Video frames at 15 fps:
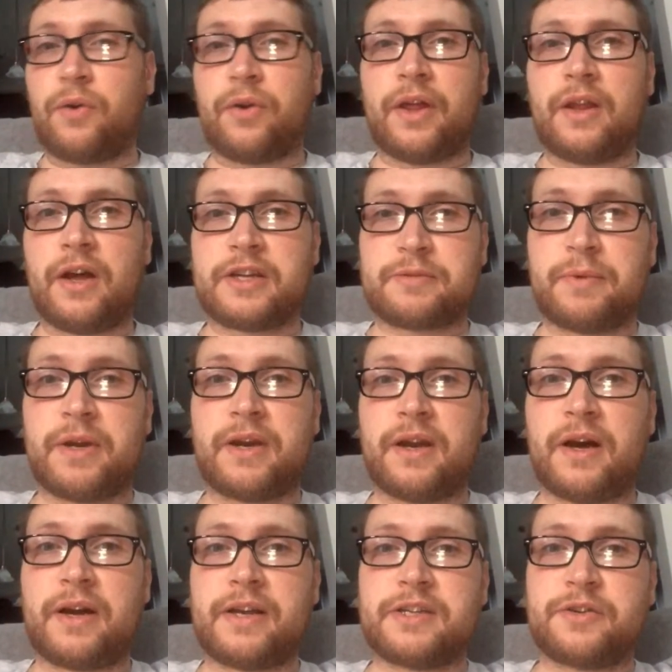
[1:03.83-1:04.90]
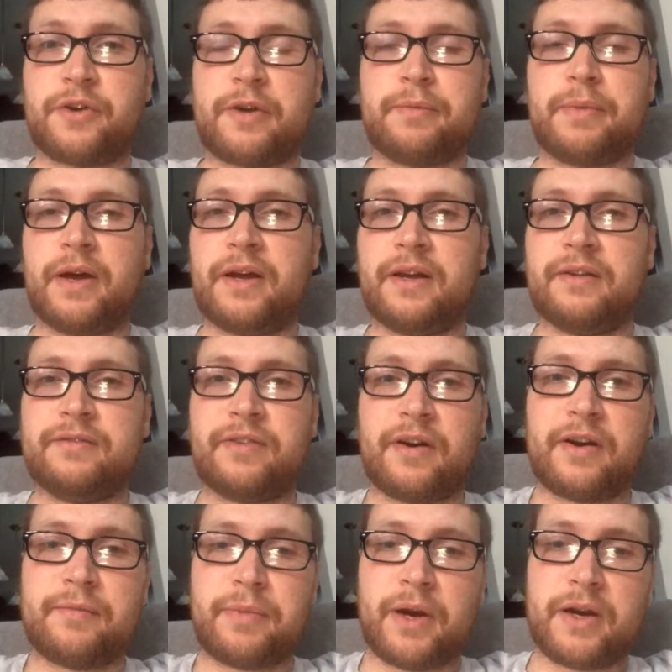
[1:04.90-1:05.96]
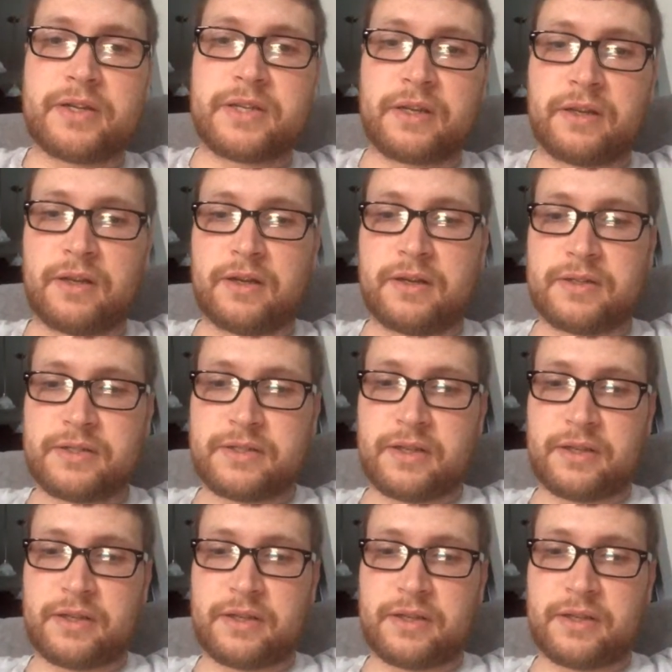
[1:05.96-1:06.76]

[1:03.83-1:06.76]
lost Monday night against Green Bay. Very embarrassing loss.